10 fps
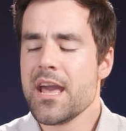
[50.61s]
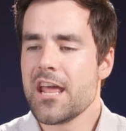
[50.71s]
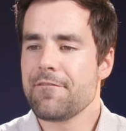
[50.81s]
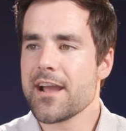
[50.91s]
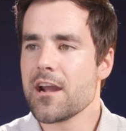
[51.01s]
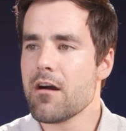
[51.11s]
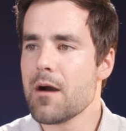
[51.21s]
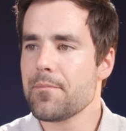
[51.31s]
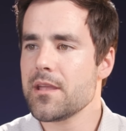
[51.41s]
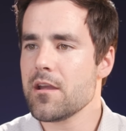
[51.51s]
And if I go
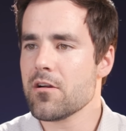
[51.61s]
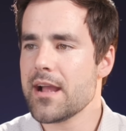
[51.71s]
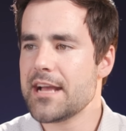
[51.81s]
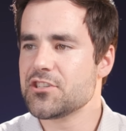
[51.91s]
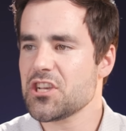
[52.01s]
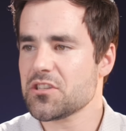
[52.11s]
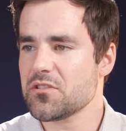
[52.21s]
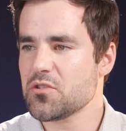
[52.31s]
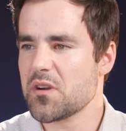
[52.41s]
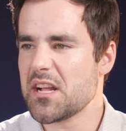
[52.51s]
up here and just
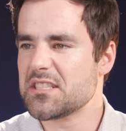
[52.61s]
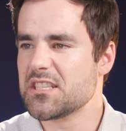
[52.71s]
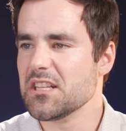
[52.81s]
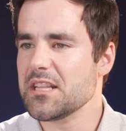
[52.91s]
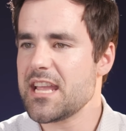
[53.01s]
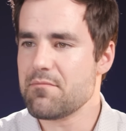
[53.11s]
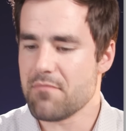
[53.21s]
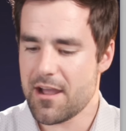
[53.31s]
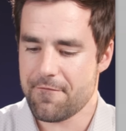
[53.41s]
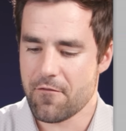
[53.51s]
sort of delete
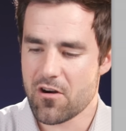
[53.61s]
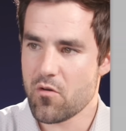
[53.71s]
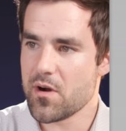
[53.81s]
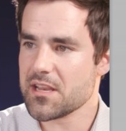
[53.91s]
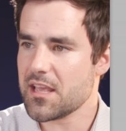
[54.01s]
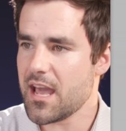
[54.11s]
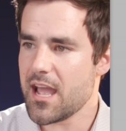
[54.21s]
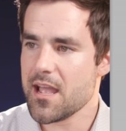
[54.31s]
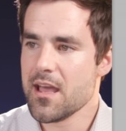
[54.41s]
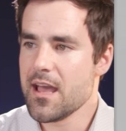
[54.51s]
my
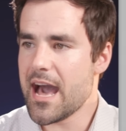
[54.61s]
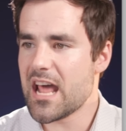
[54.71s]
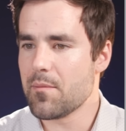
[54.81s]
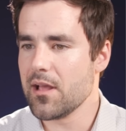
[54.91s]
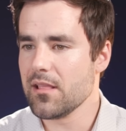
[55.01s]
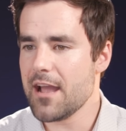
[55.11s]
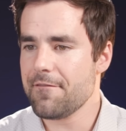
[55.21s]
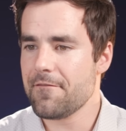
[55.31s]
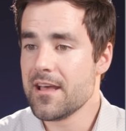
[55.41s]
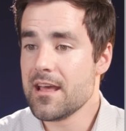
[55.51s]
401k out of my
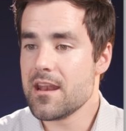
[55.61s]
life,